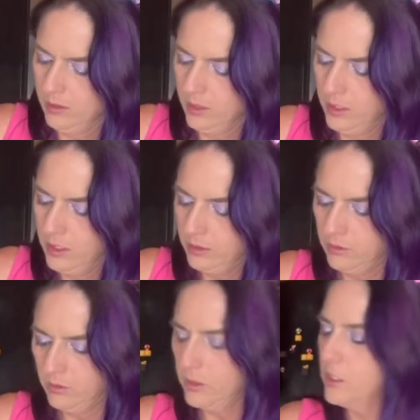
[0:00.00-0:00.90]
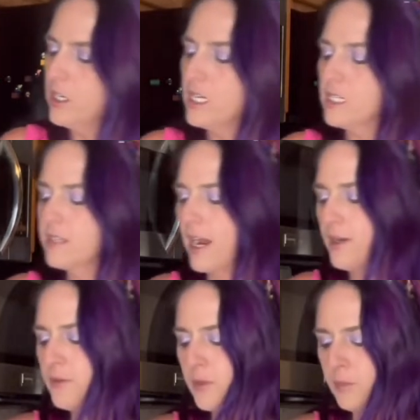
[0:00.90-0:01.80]
You can do the cookies
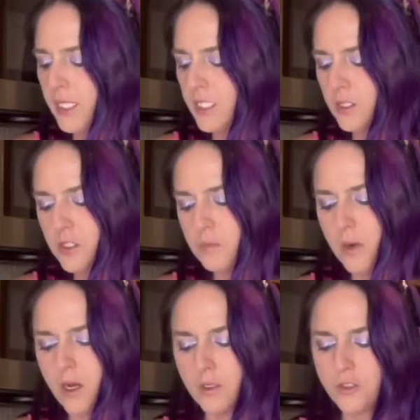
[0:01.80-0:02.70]
however big or small.